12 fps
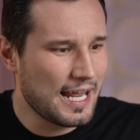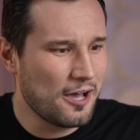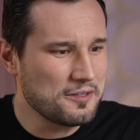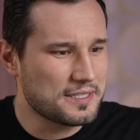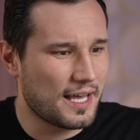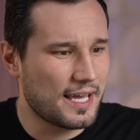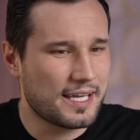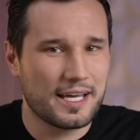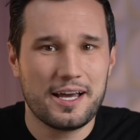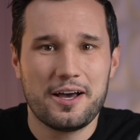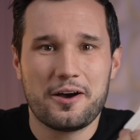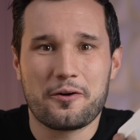I was like,
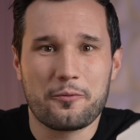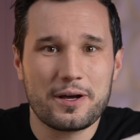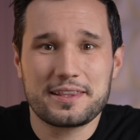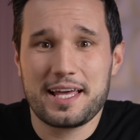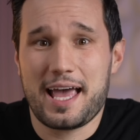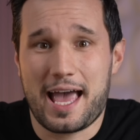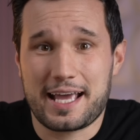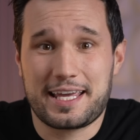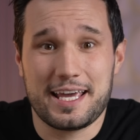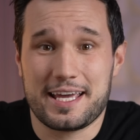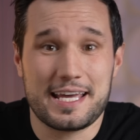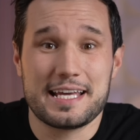what the heck
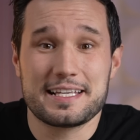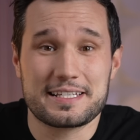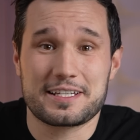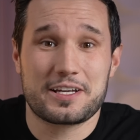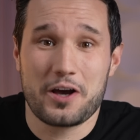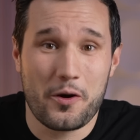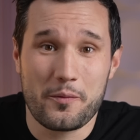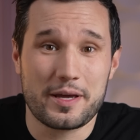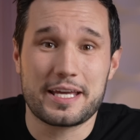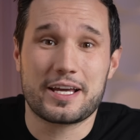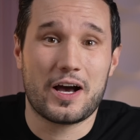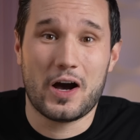is going